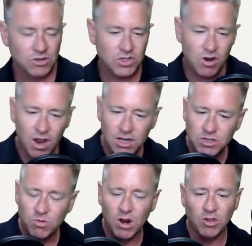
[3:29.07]
And sorry, I
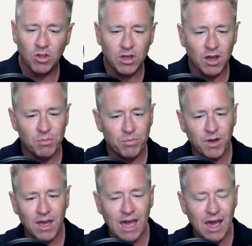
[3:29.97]
just want to look up
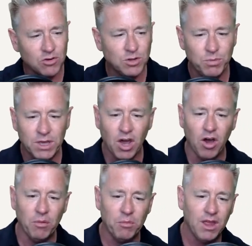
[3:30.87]
how to
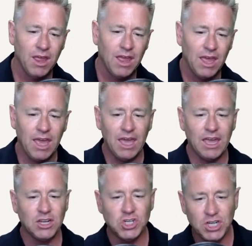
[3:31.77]
become
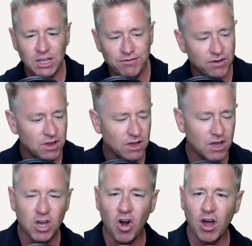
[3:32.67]
a chief
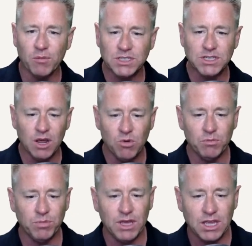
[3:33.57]
economist. I want
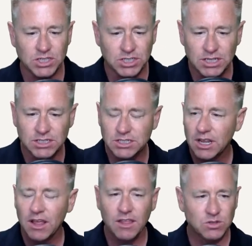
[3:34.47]
to be, that's
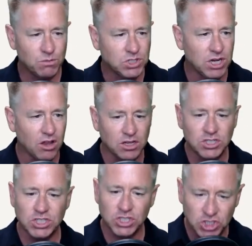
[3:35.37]
what Michelle is.
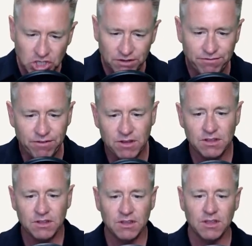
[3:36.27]
She's a chief.
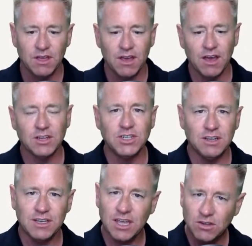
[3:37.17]

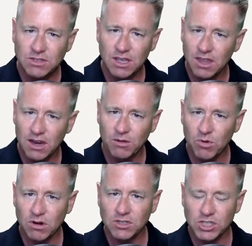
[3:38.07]
Chief, can you say that
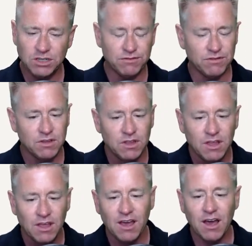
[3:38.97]
anymore? Chief?
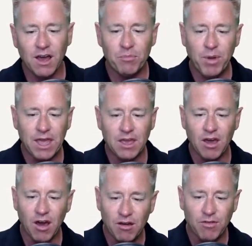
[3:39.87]

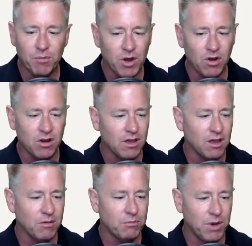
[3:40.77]
Bank of
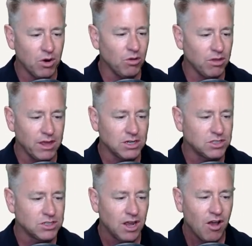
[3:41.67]
America, Merrill
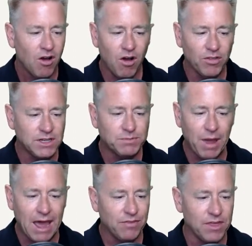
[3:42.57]
Lynch, all these
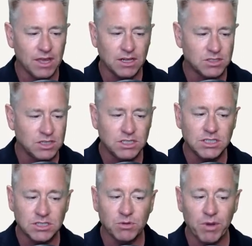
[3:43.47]
bad things.
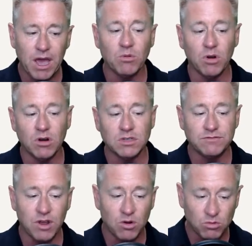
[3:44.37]
These are bad words.
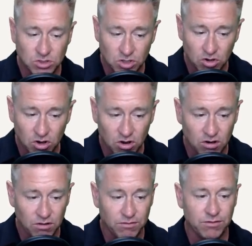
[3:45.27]
Federal
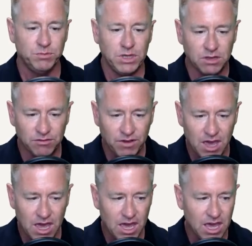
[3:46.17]
Reserve, B of
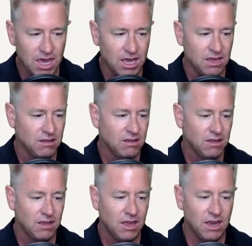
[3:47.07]
A,
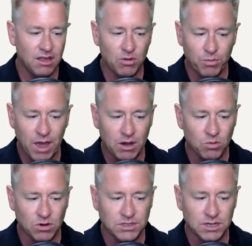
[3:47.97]
any other bad
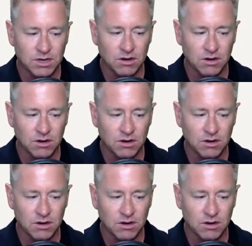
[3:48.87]
words in